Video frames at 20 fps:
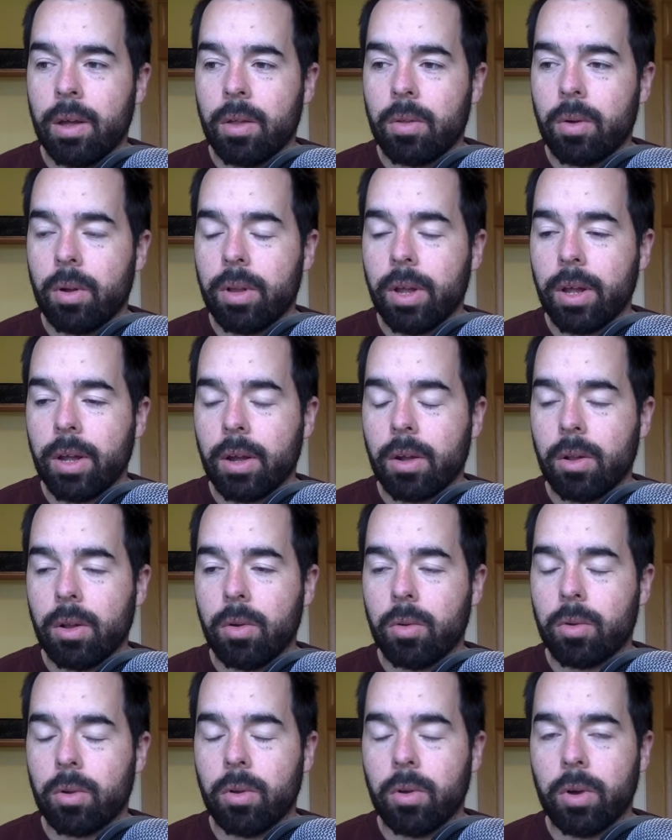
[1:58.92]
So I'll take a
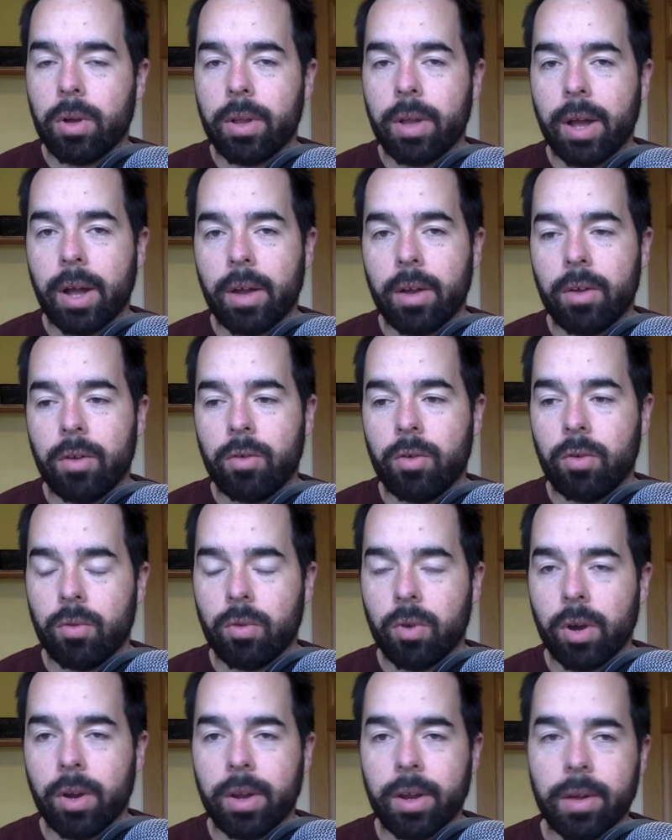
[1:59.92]
closer look at that through
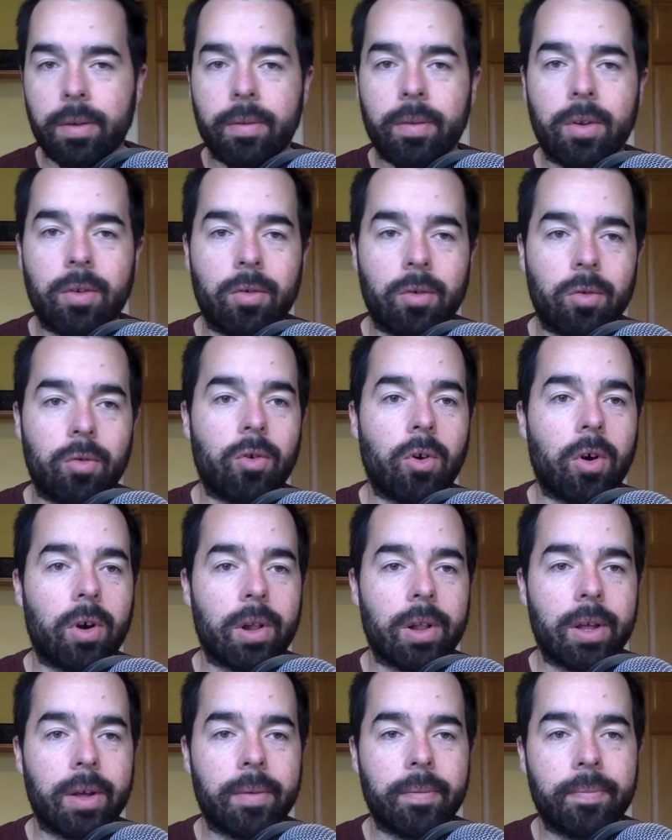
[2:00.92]
writing, through
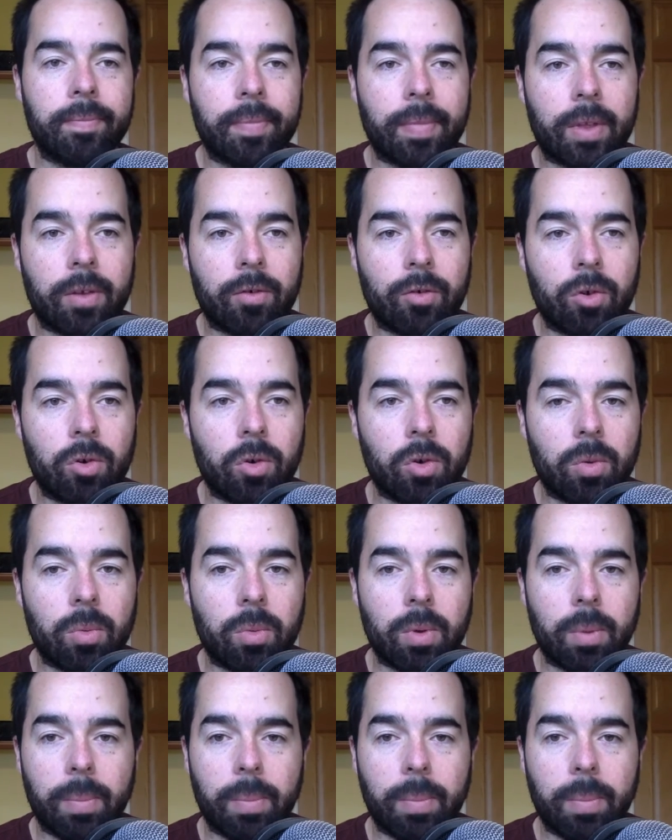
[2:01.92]
journaling, through